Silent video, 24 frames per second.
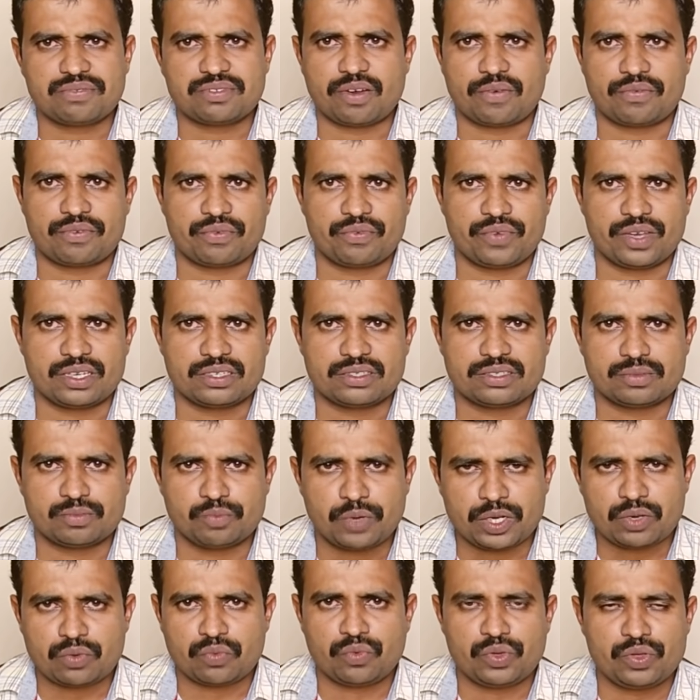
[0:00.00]
of softwares,
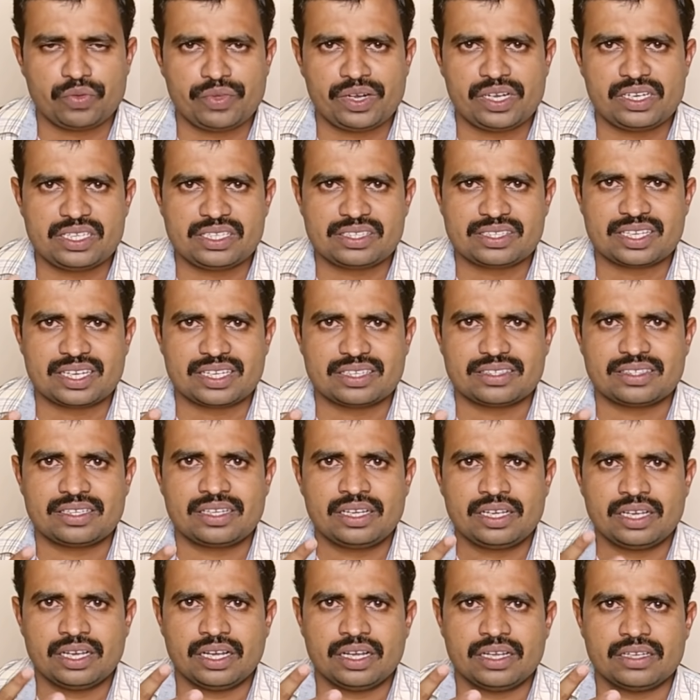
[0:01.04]
but we will
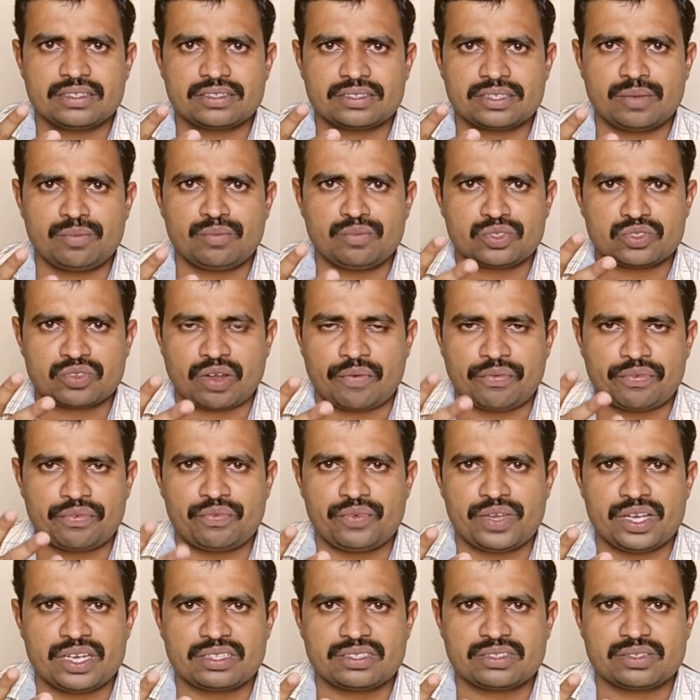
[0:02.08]
discuss some
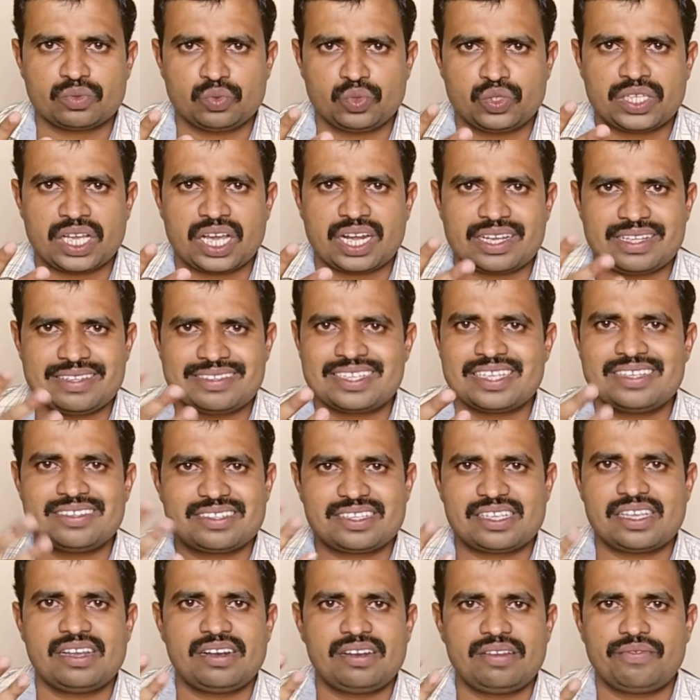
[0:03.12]
softwares which are
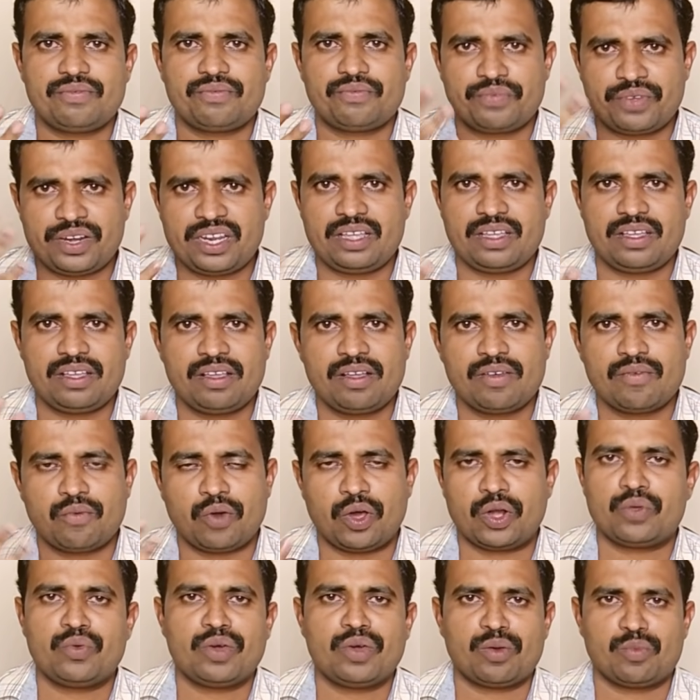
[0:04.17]
essential free
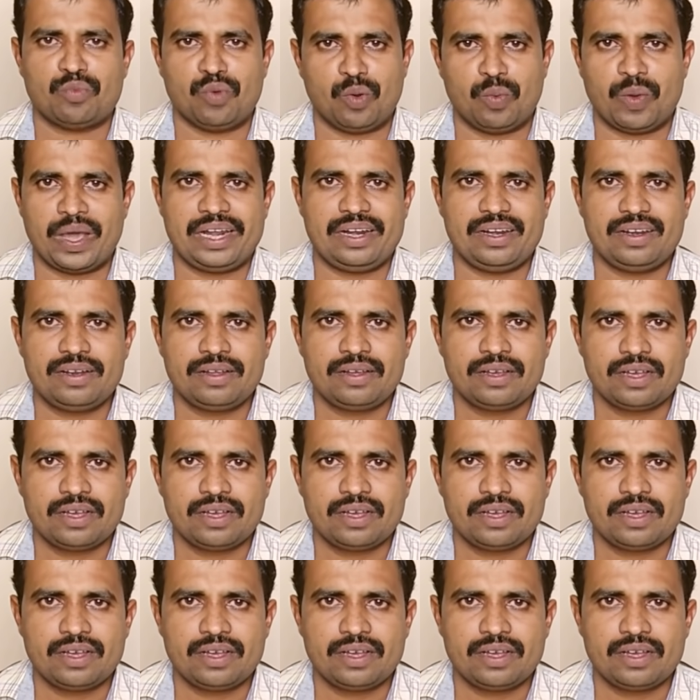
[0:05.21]
for your mobile